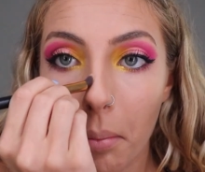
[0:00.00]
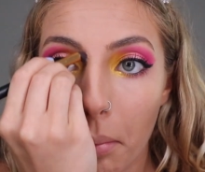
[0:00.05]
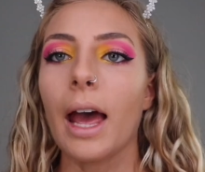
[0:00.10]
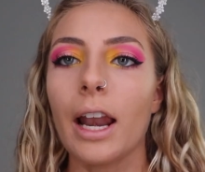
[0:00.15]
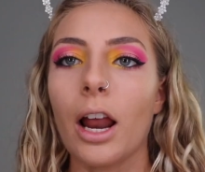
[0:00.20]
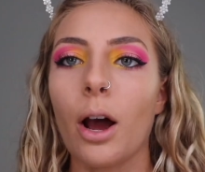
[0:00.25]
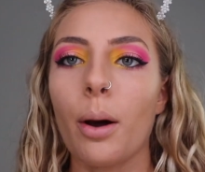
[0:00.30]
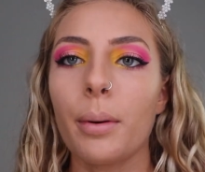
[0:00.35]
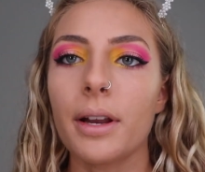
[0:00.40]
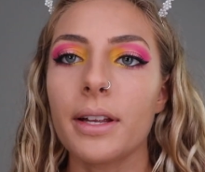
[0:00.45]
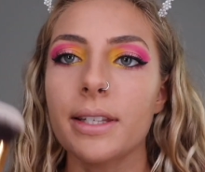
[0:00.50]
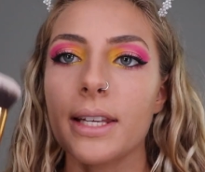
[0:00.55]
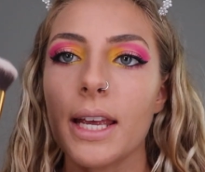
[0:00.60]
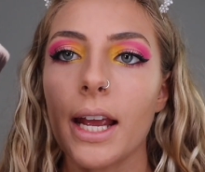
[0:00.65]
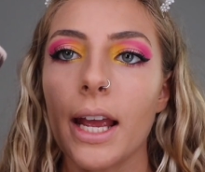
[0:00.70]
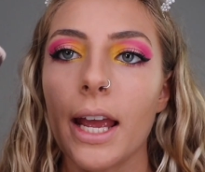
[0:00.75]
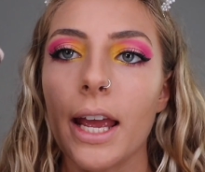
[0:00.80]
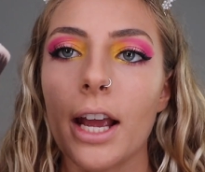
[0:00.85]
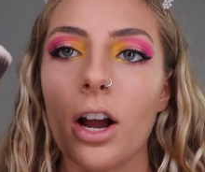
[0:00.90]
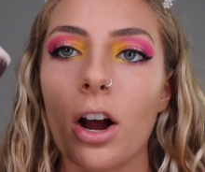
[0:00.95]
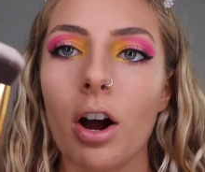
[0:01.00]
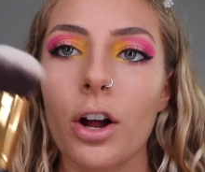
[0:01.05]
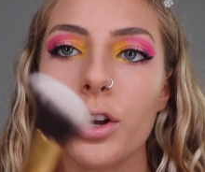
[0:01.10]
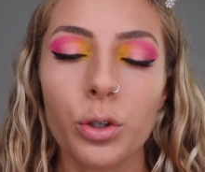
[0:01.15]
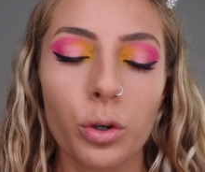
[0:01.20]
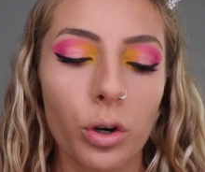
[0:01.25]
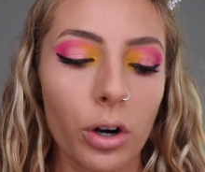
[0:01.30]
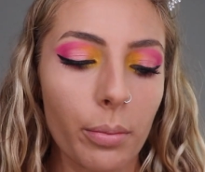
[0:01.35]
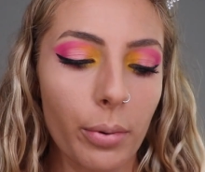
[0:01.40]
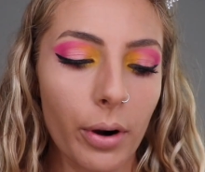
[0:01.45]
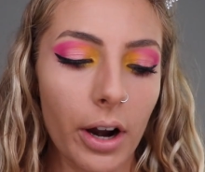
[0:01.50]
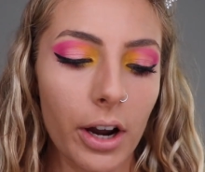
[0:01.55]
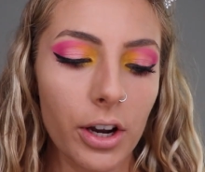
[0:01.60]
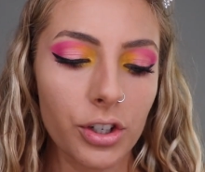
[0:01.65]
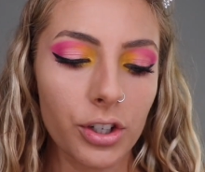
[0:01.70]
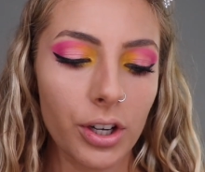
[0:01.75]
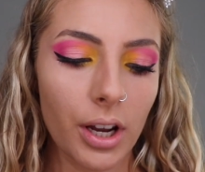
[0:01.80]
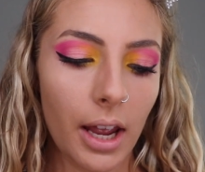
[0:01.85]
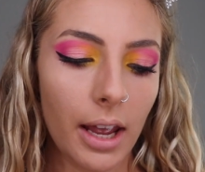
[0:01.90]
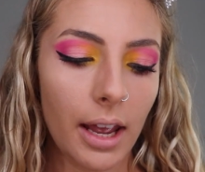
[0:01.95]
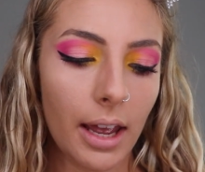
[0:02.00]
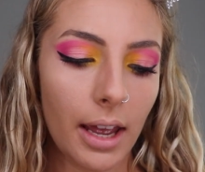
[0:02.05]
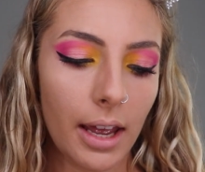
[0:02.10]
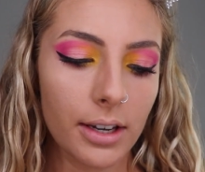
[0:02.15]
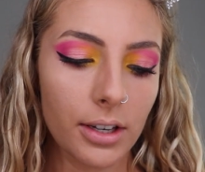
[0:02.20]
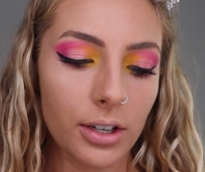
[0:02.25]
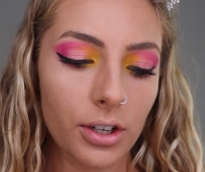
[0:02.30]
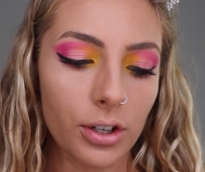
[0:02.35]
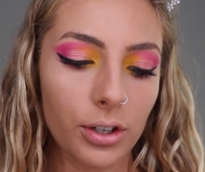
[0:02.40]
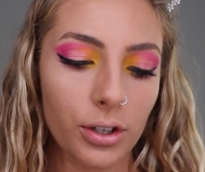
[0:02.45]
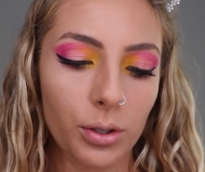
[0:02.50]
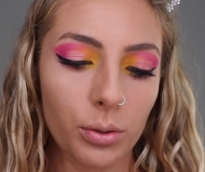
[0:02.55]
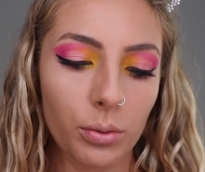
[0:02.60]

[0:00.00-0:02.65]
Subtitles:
And now I'm gonna take a contour brush and just